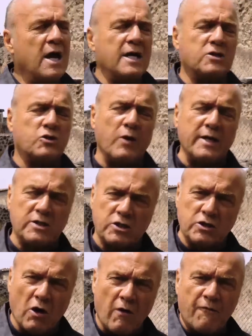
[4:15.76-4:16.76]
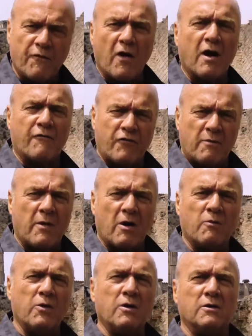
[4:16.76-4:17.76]
has strayed so far from
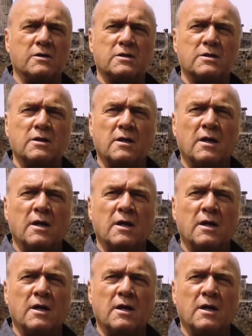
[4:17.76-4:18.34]
our roots.